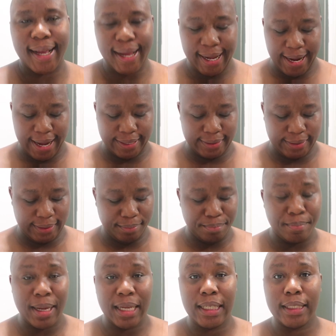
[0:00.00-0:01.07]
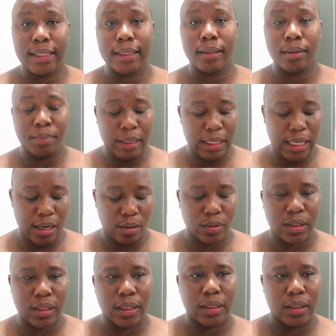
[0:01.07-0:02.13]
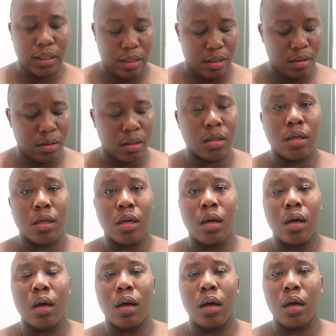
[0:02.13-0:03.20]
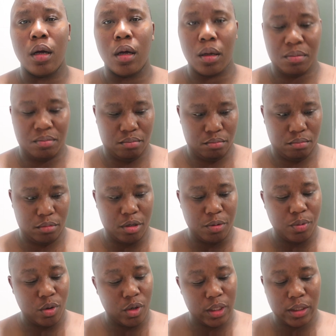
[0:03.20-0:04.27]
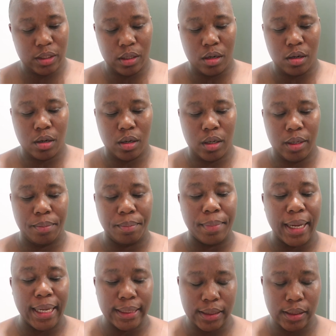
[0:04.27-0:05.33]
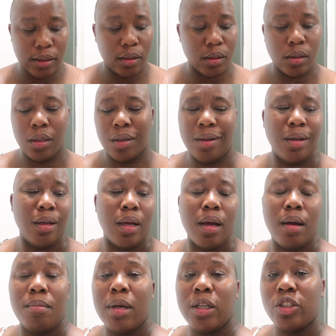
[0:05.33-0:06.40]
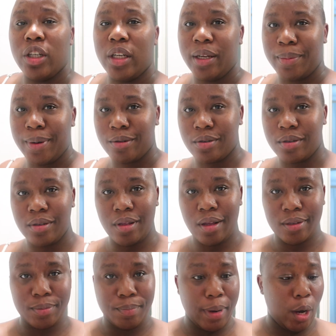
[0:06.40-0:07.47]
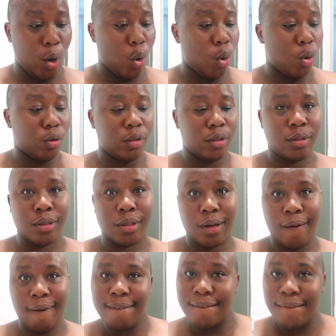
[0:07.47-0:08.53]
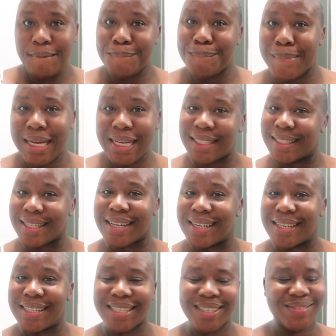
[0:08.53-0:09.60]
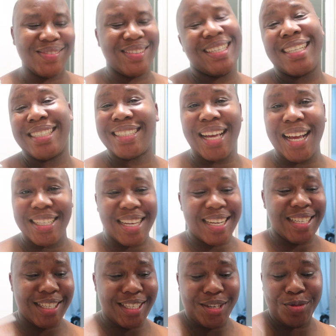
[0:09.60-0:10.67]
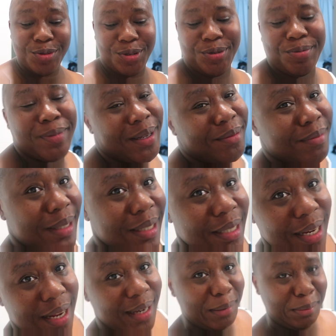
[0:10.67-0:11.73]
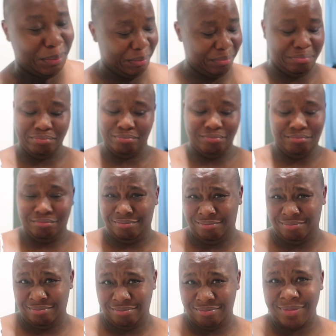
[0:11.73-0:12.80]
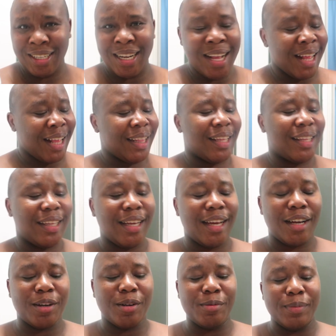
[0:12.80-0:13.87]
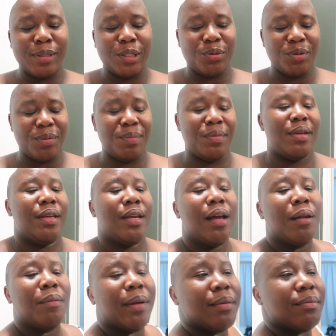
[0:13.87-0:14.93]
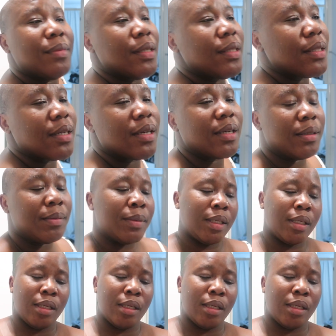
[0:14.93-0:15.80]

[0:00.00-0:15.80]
Hey guys, this is many hours later. The boys are in bed. I'm actually about to start my own me time. Yes guys, I still do my me time. Nothing can come between me and my me time.